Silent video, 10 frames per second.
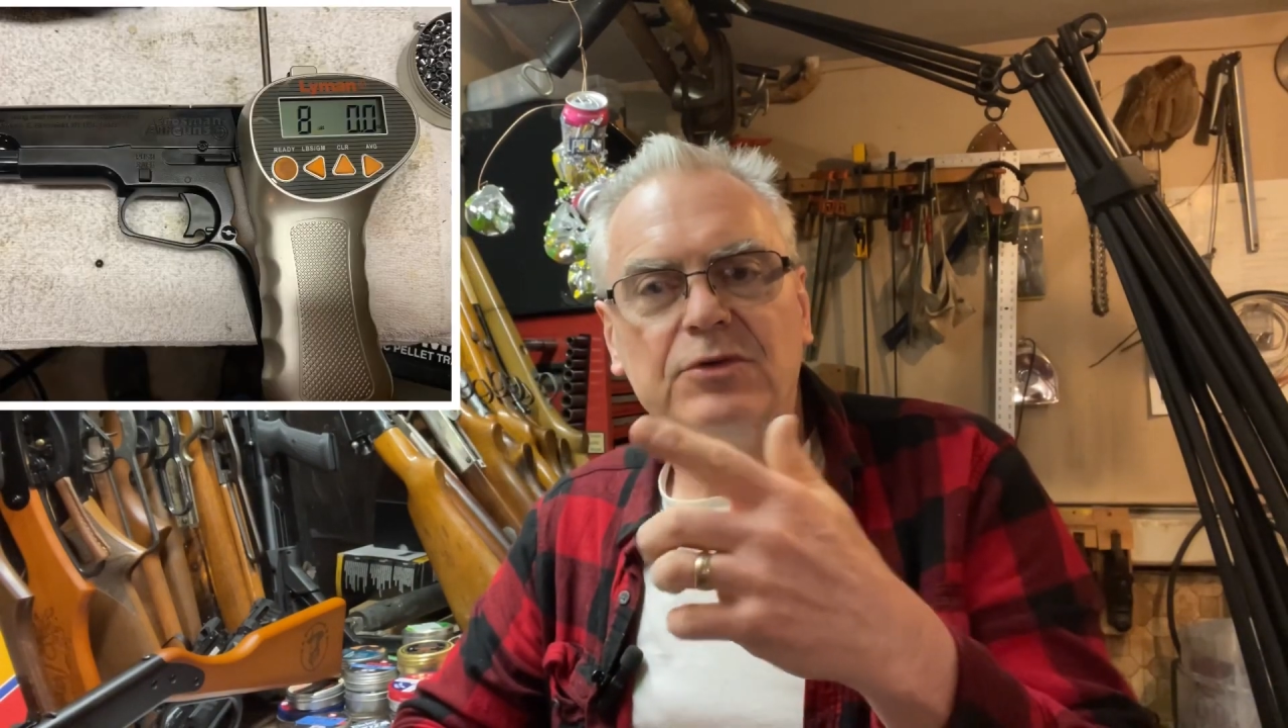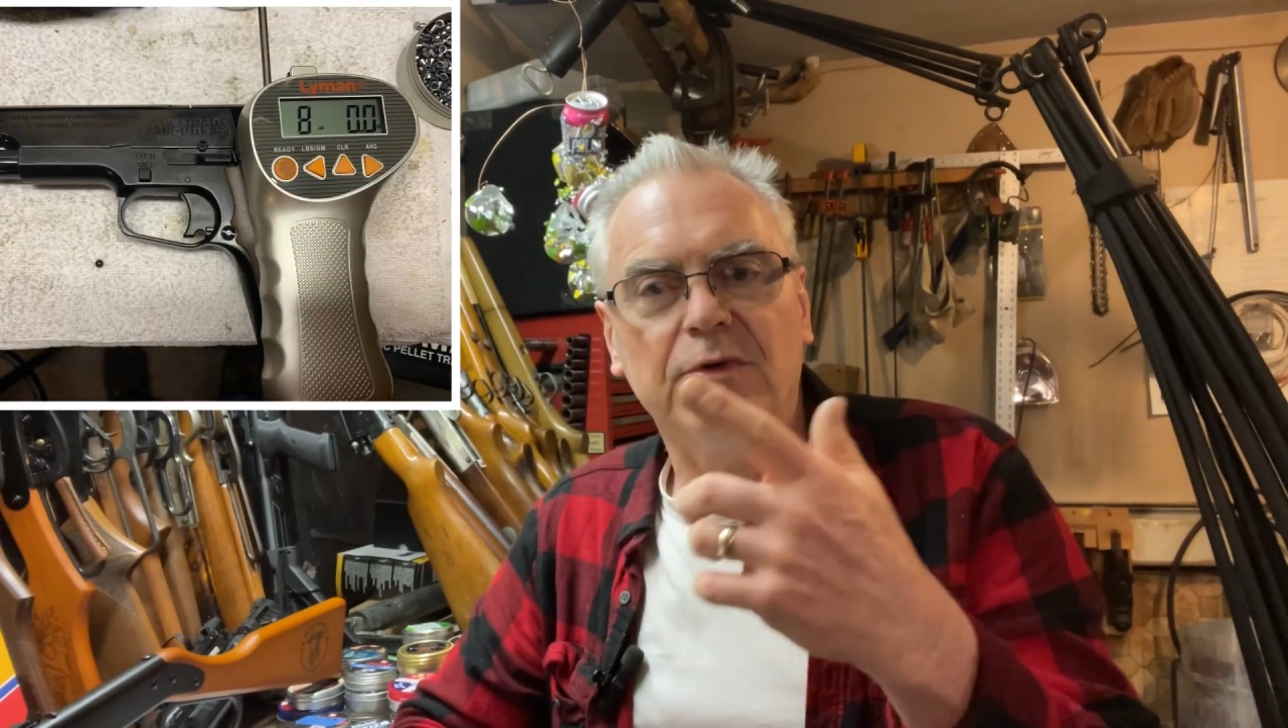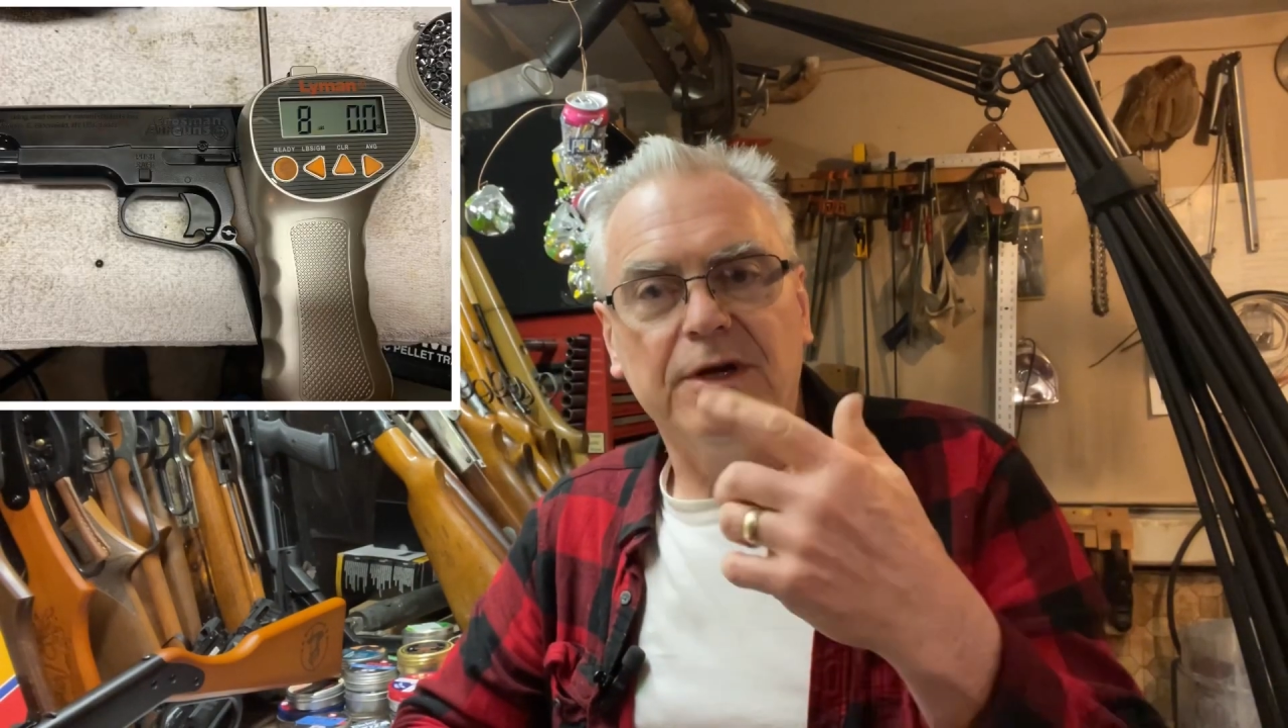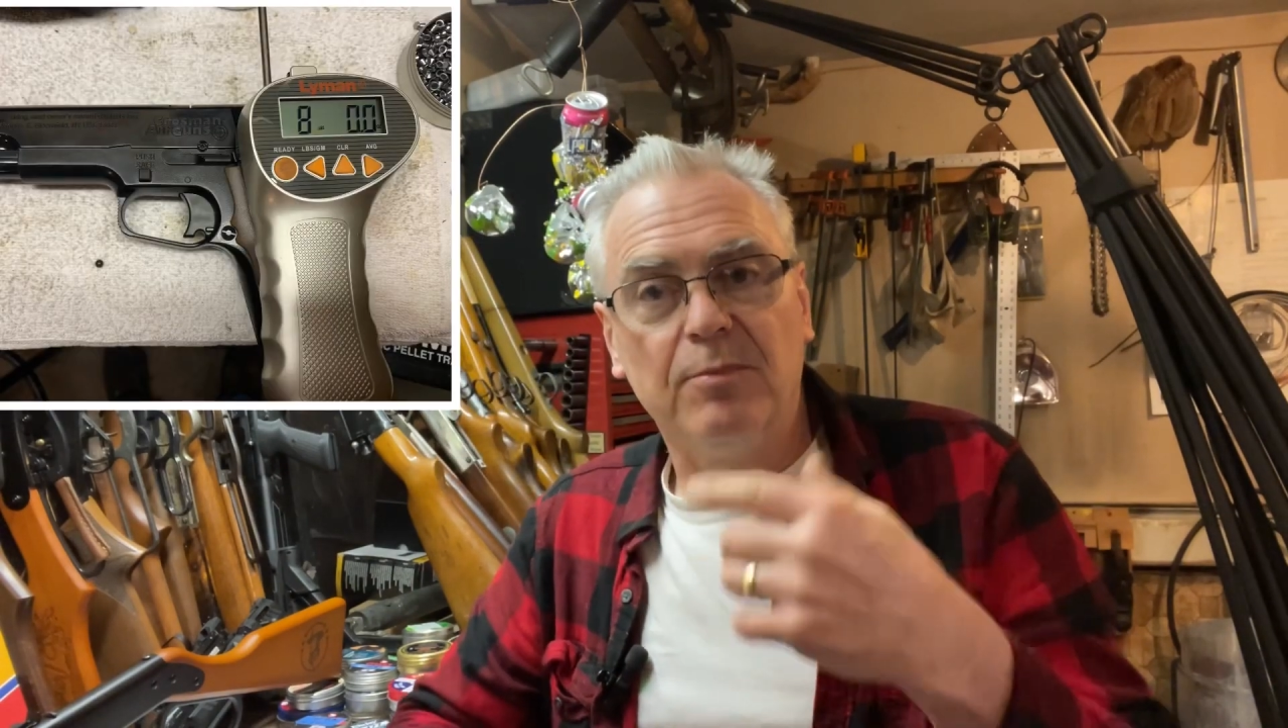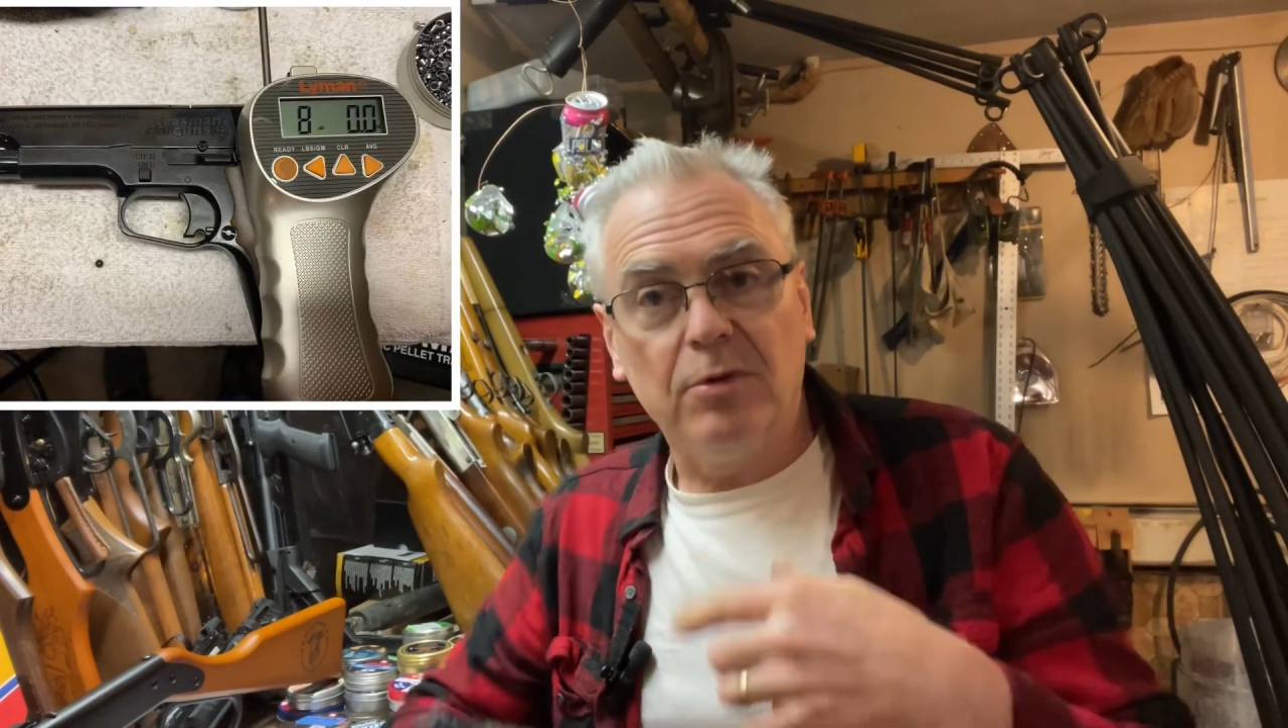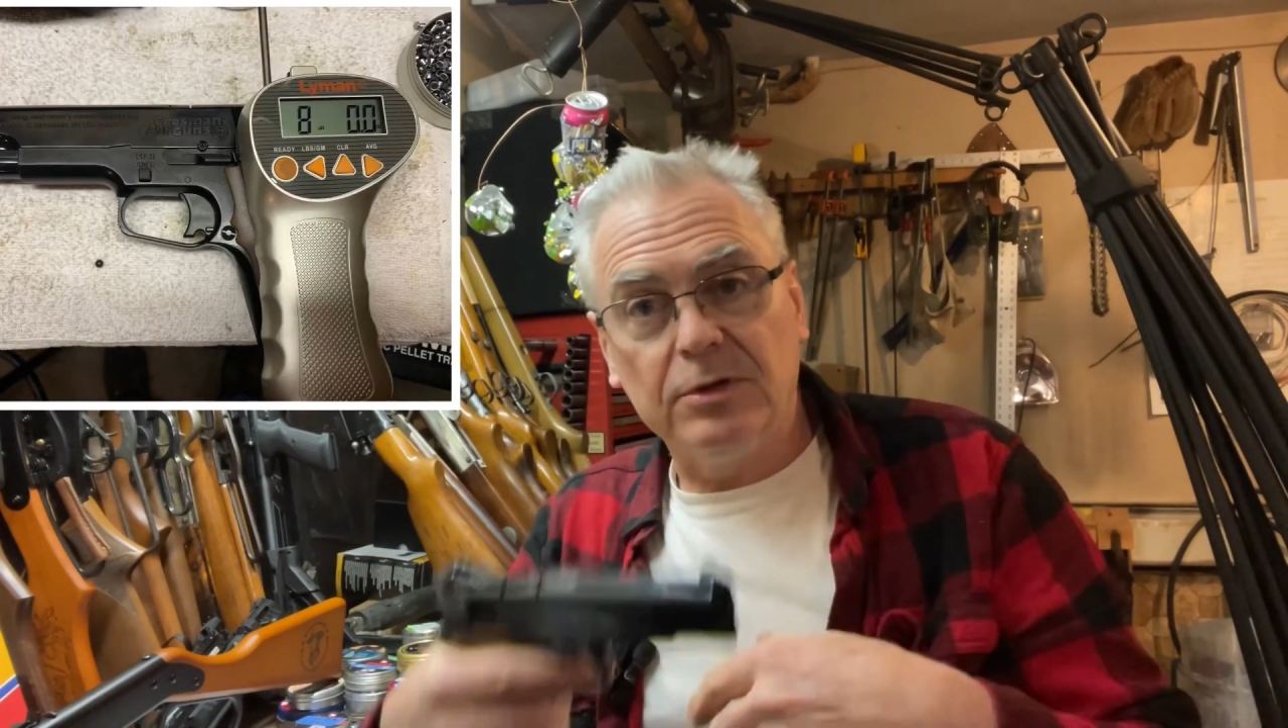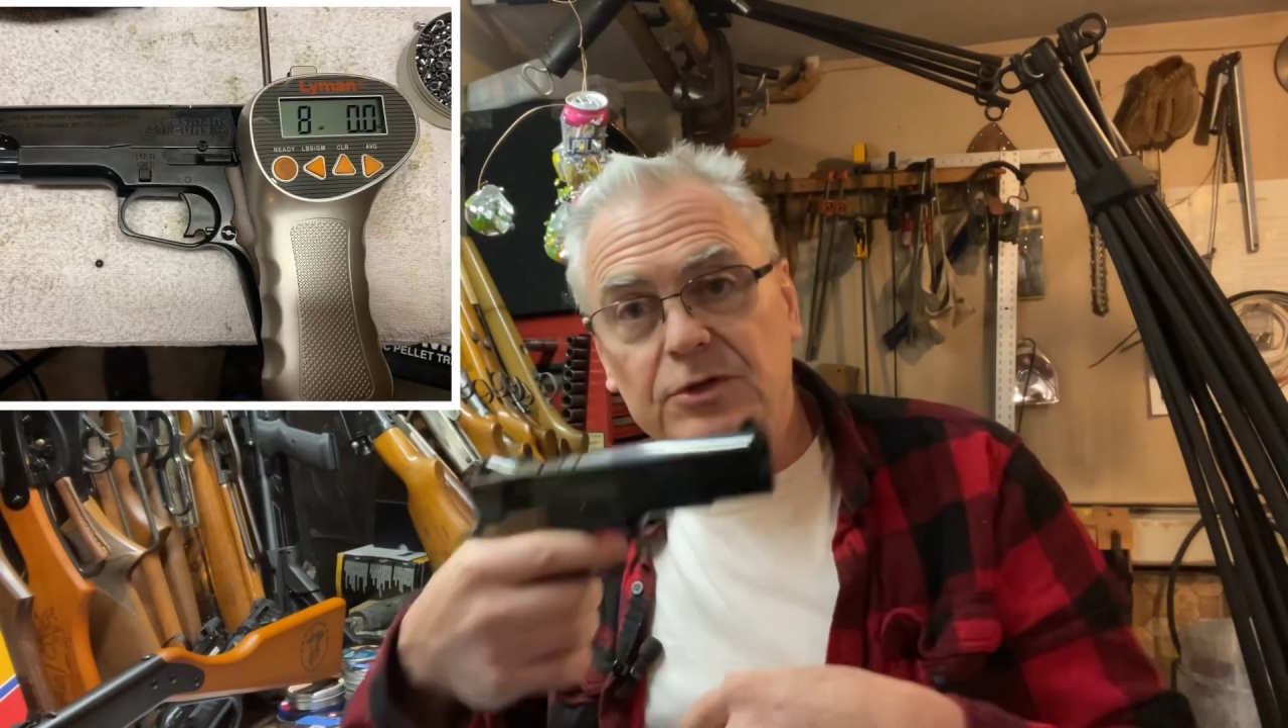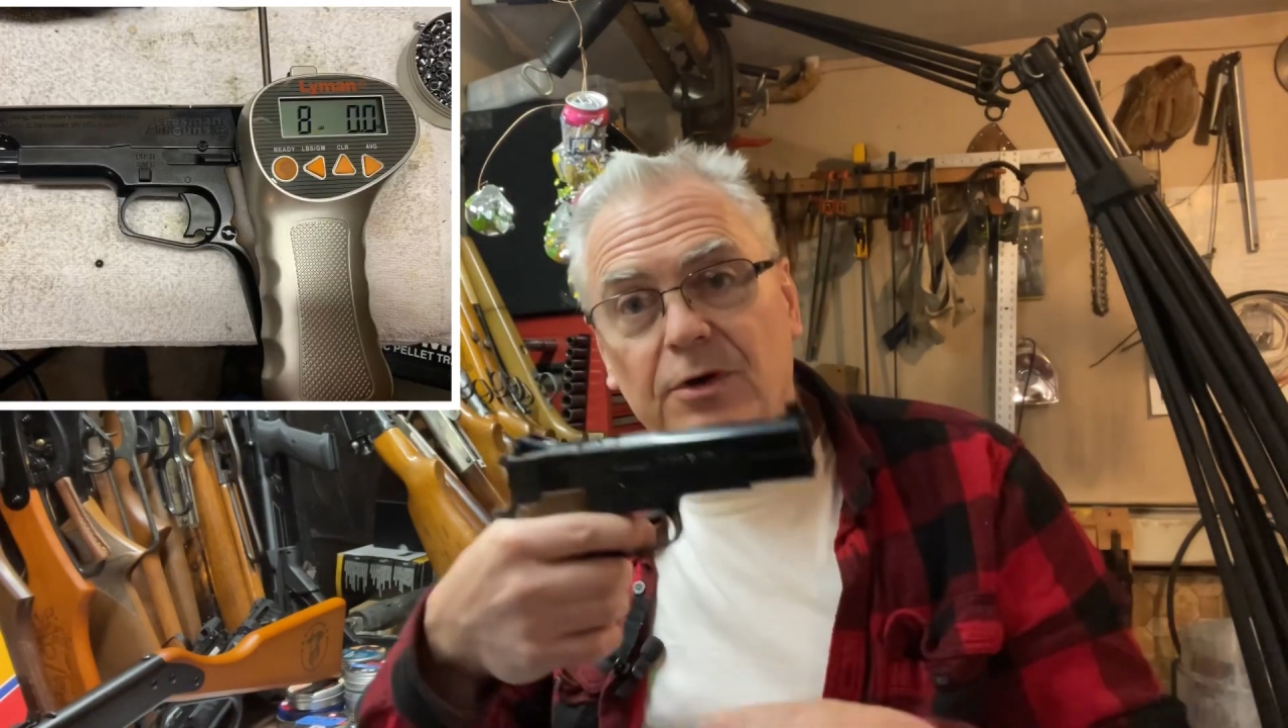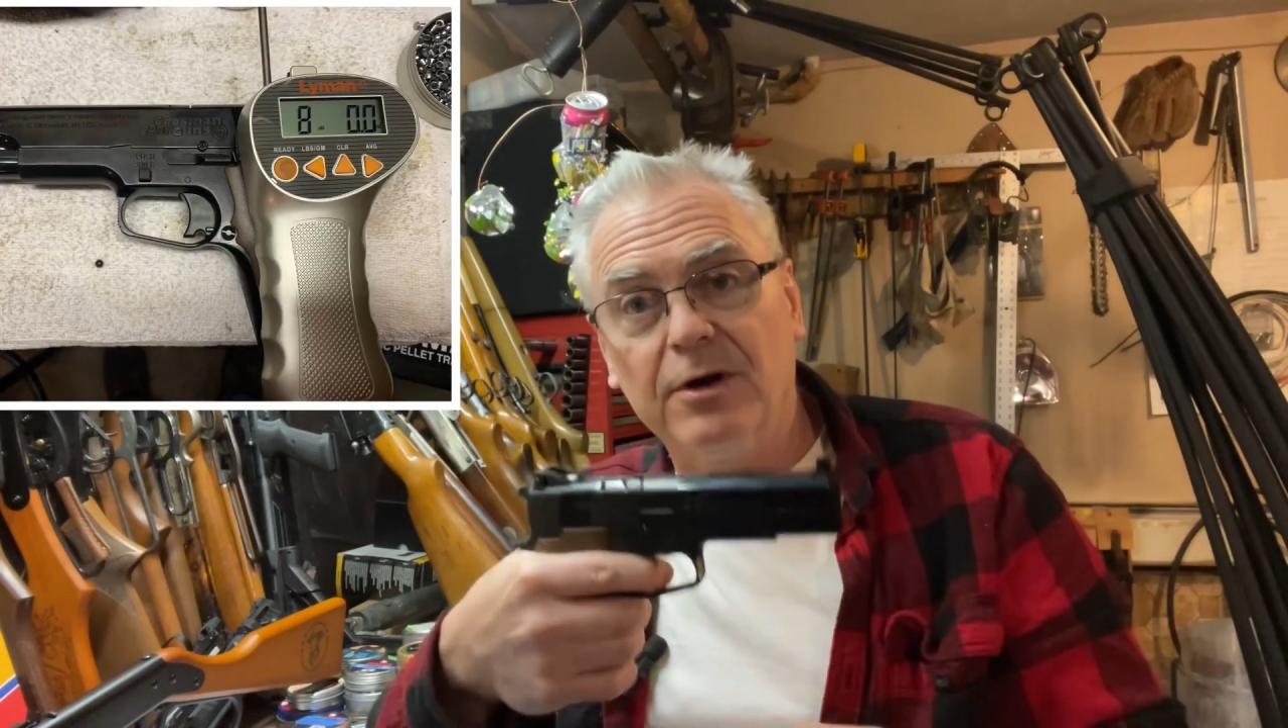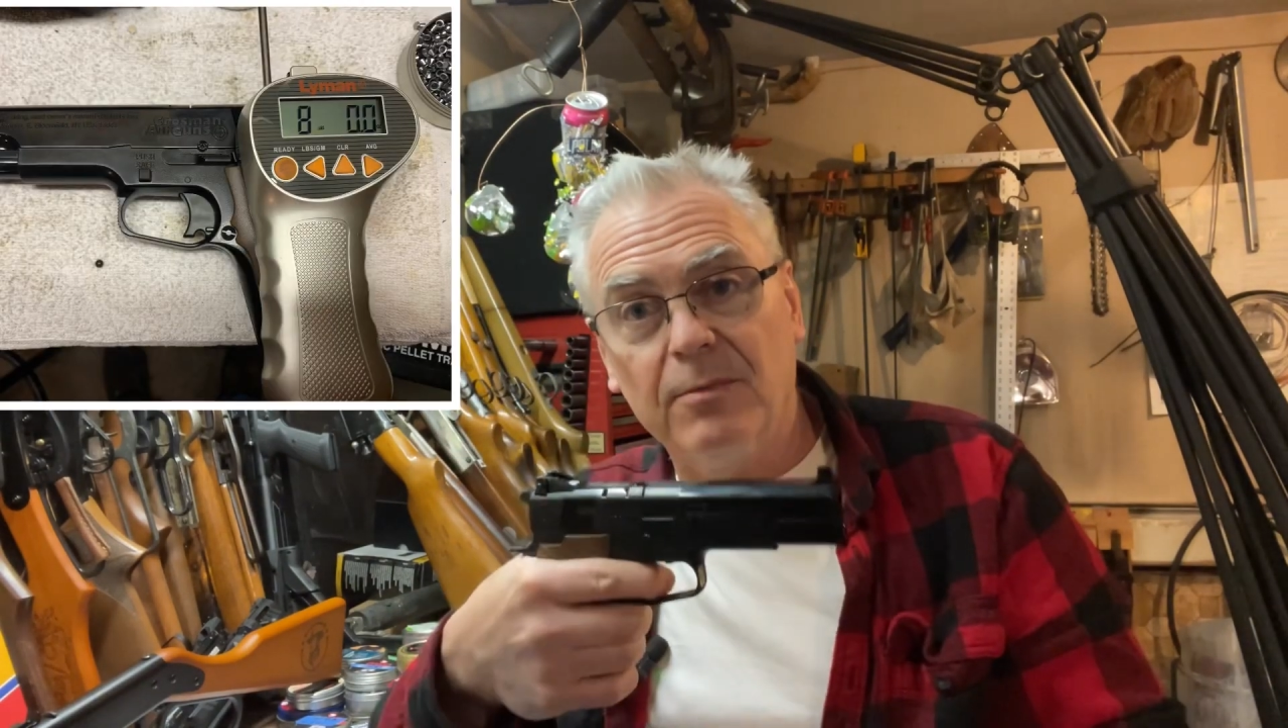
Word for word: where you pull the trigger